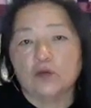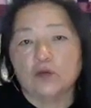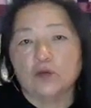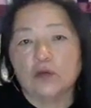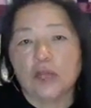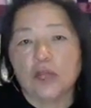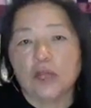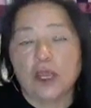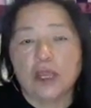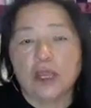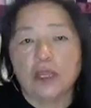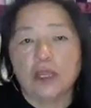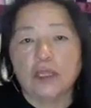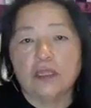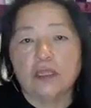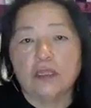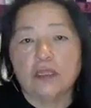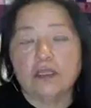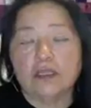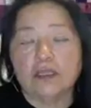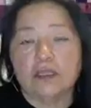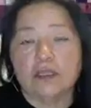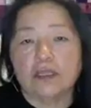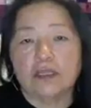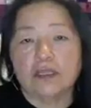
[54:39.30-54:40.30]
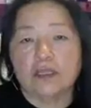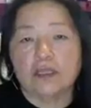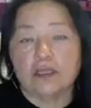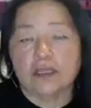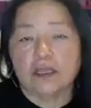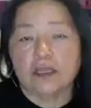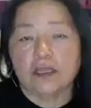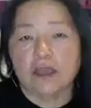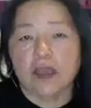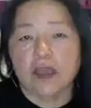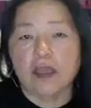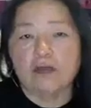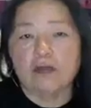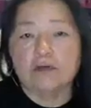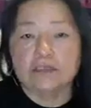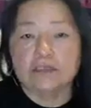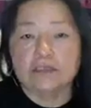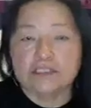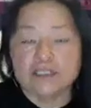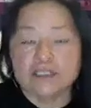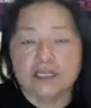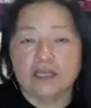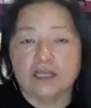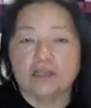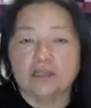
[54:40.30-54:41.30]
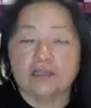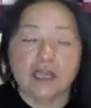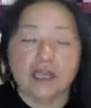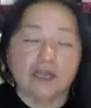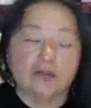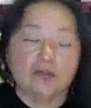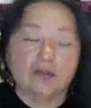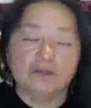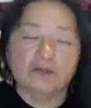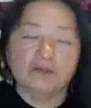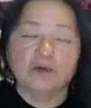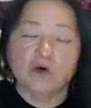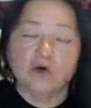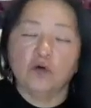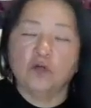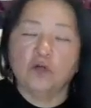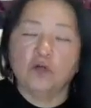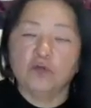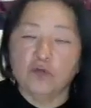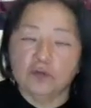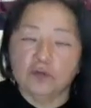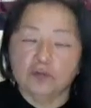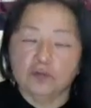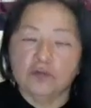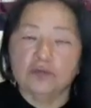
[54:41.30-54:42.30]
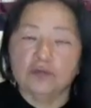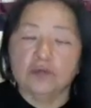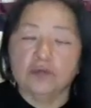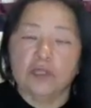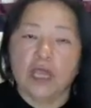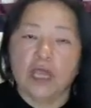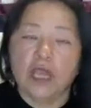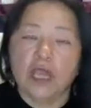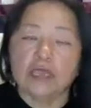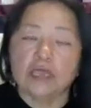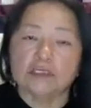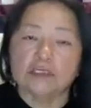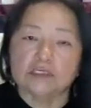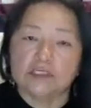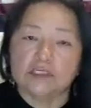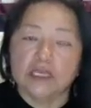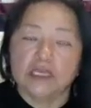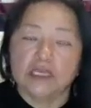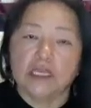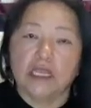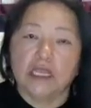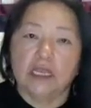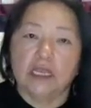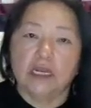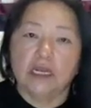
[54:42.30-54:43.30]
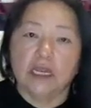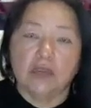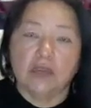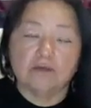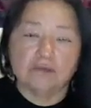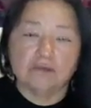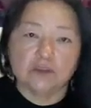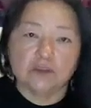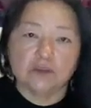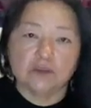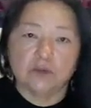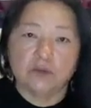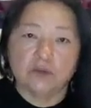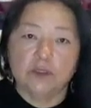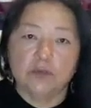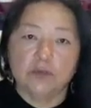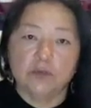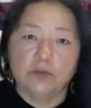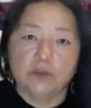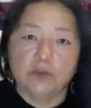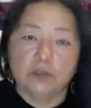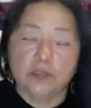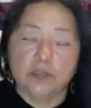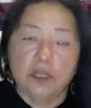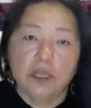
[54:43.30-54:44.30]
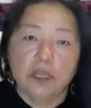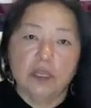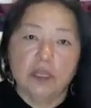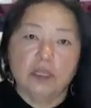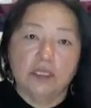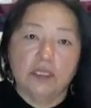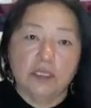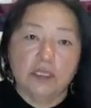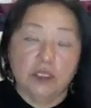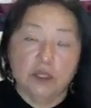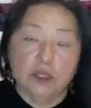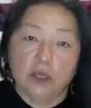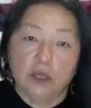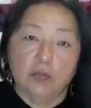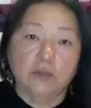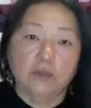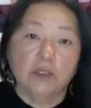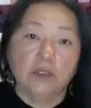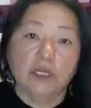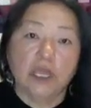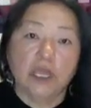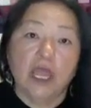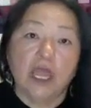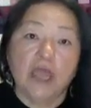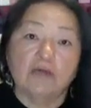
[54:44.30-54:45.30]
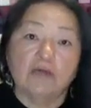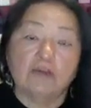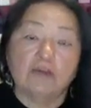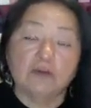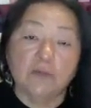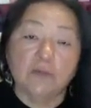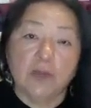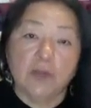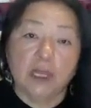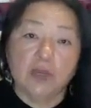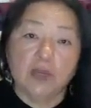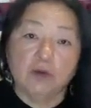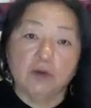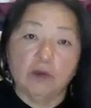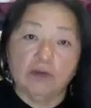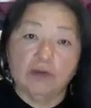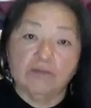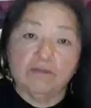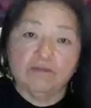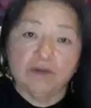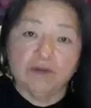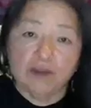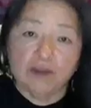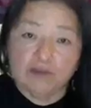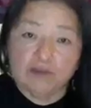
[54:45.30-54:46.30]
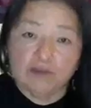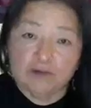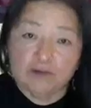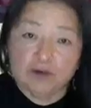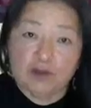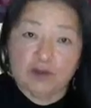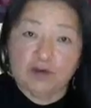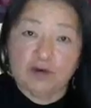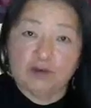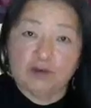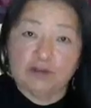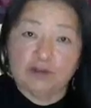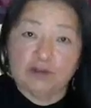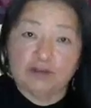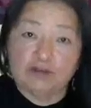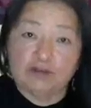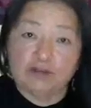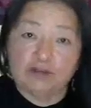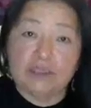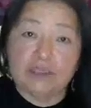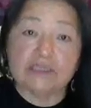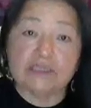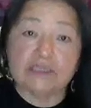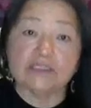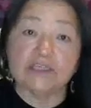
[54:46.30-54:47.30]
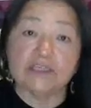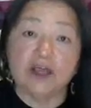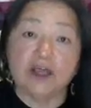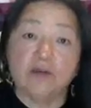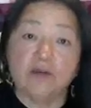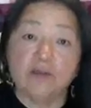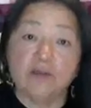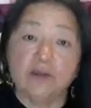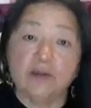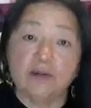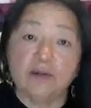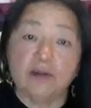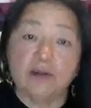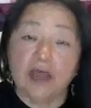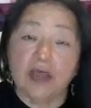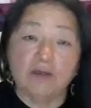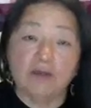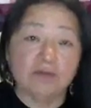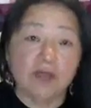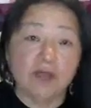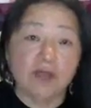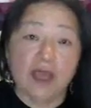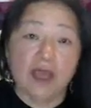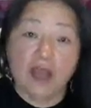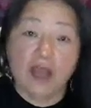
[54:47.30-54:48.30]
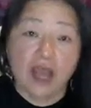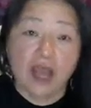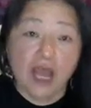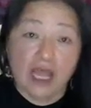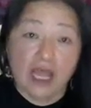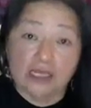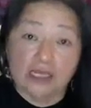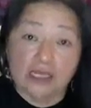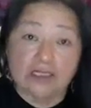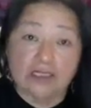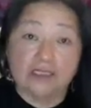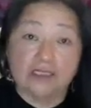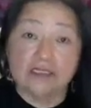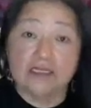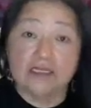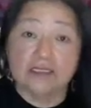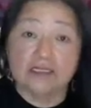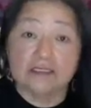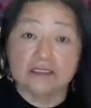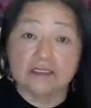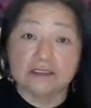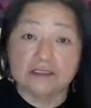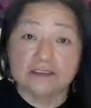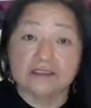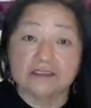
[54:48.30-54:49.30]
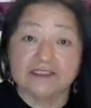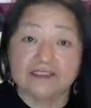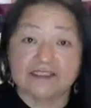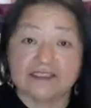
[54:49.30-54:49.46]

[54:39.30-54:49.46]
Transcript: When I always over the last decade, I've told people, I'm going to have to migrate farther north because I'm not a hot Indian.